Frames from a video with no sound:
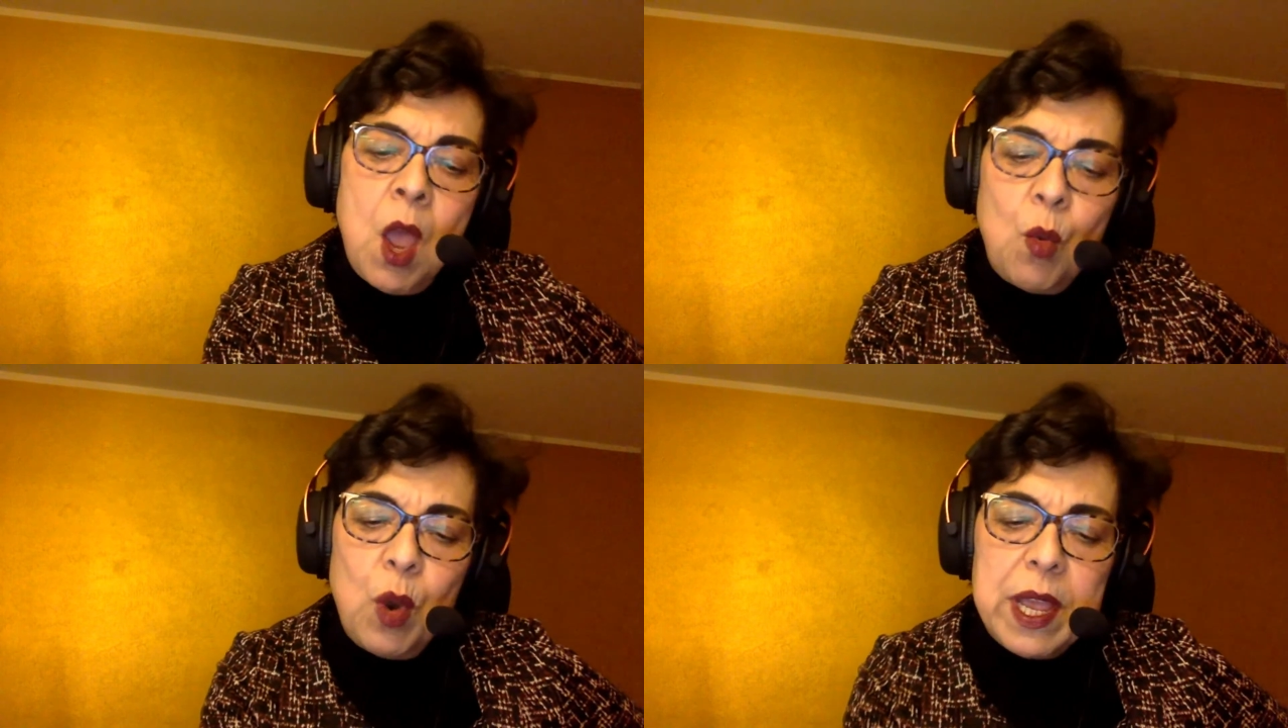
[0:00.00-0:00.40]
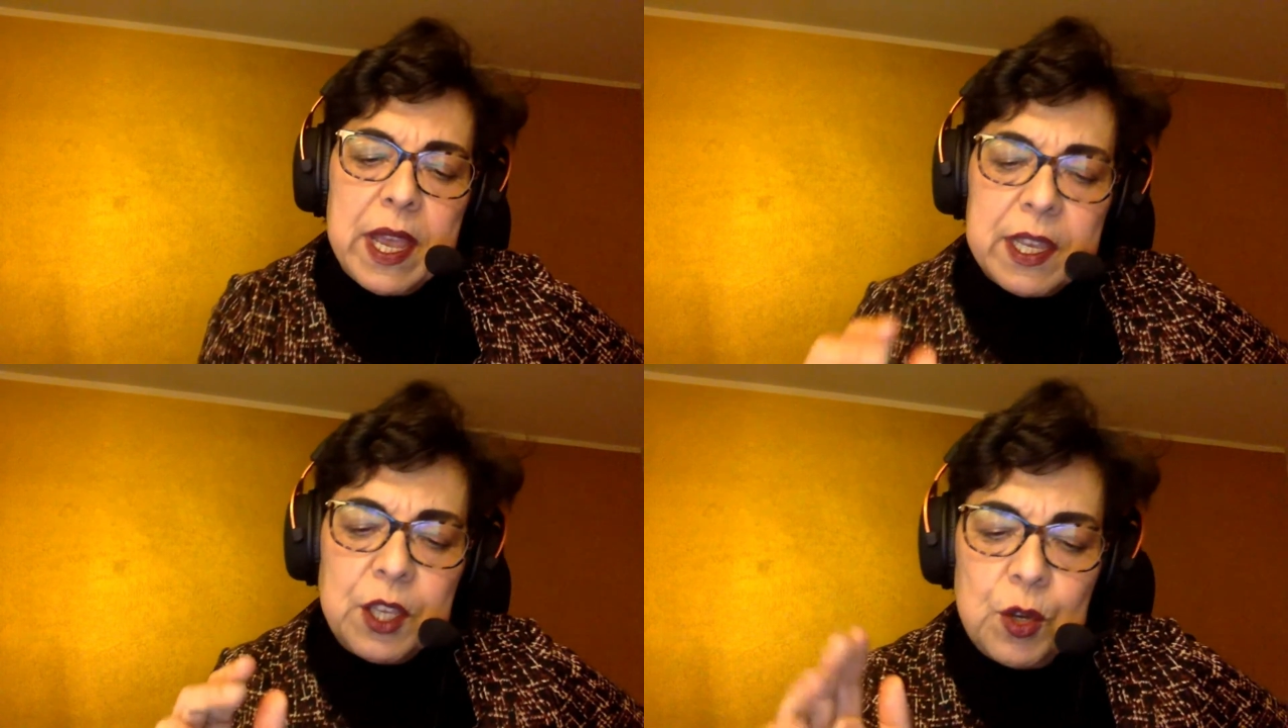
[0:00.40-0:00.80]
Where
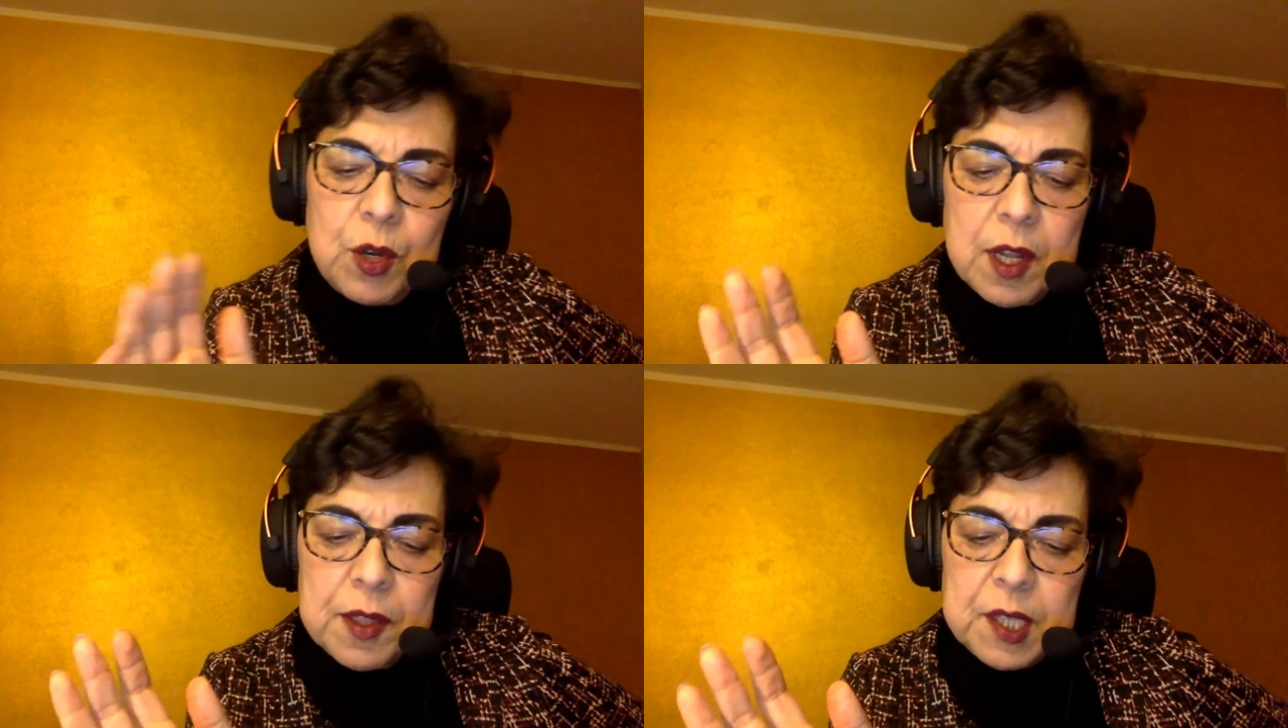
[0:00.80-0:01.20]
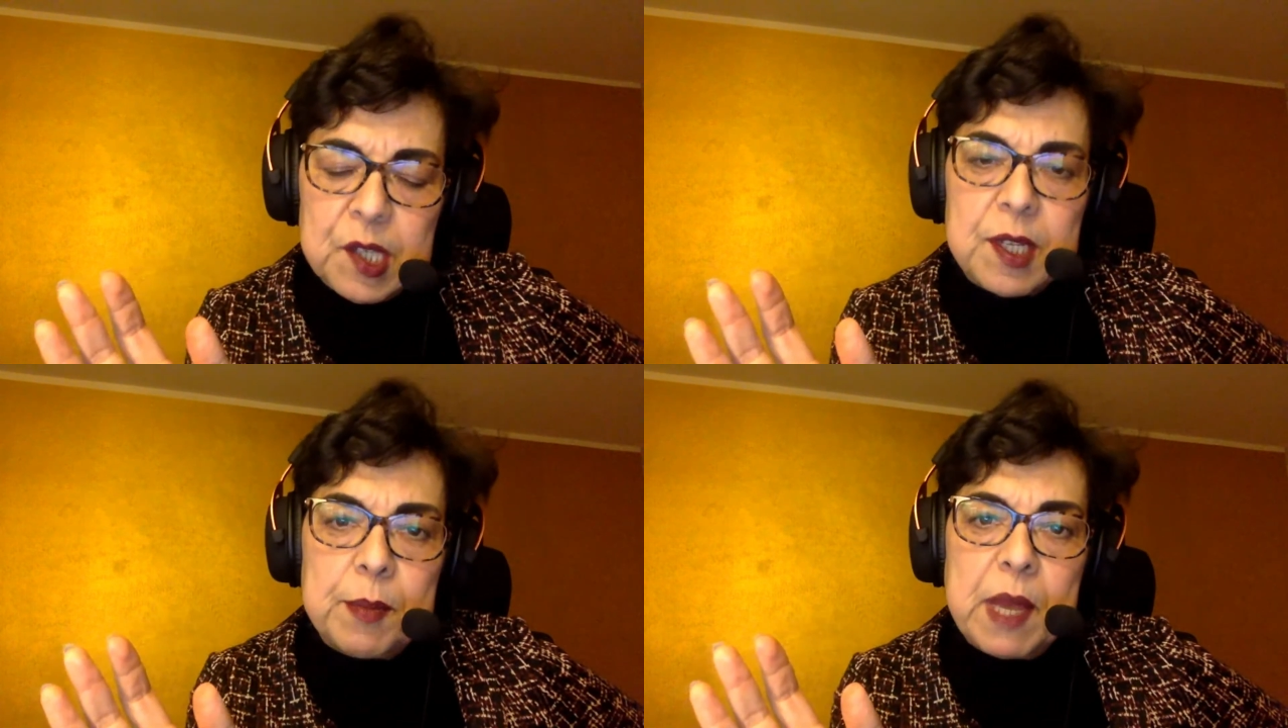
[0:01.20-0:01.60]
are you on
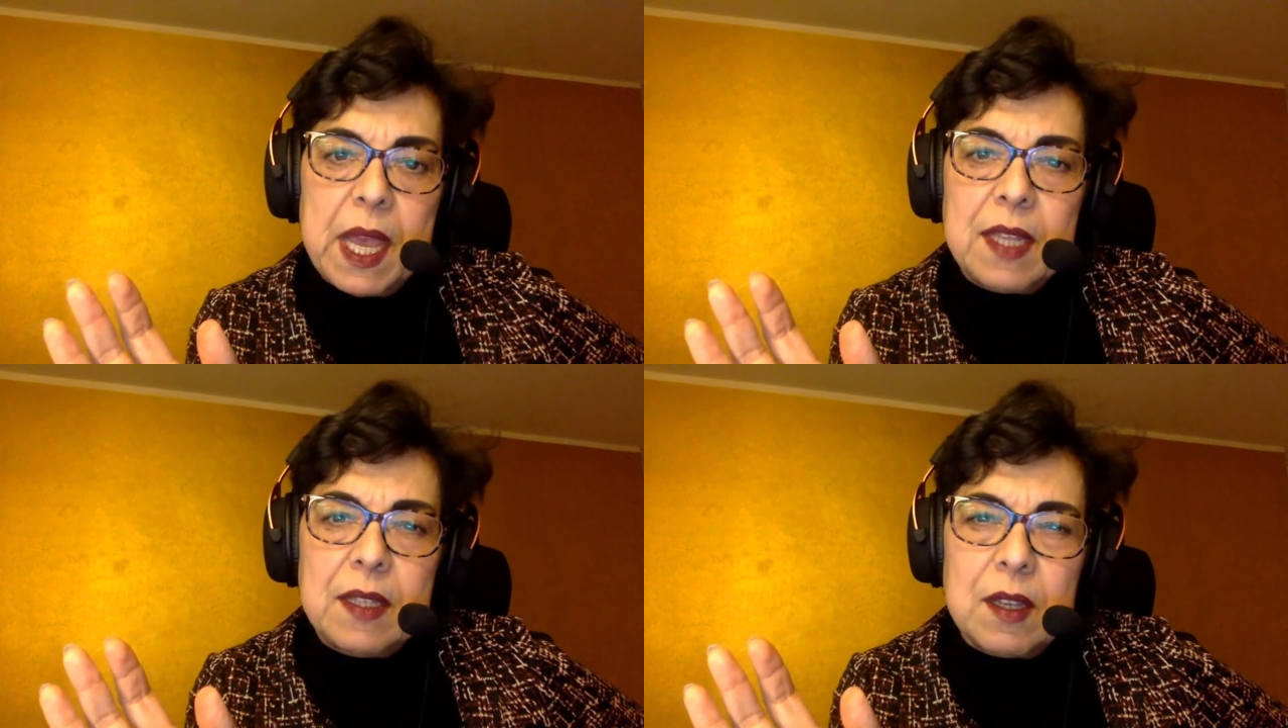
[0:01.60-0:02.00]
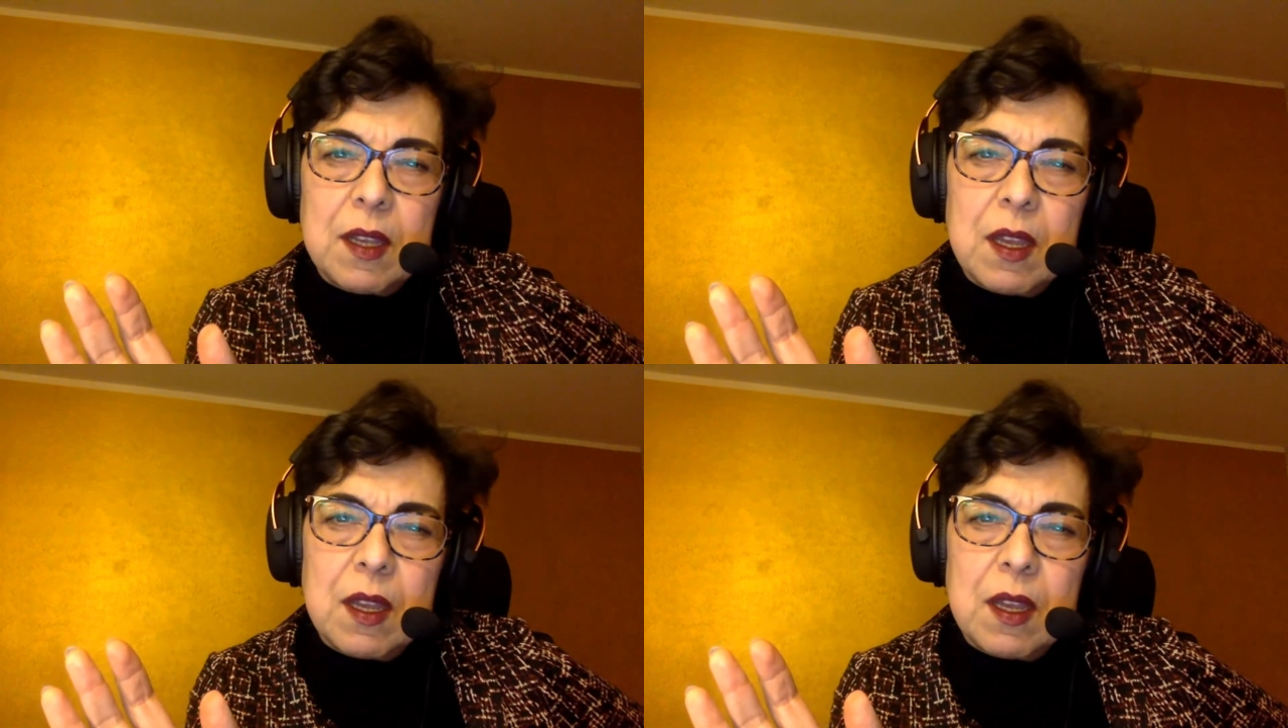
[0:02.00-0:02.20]
this debate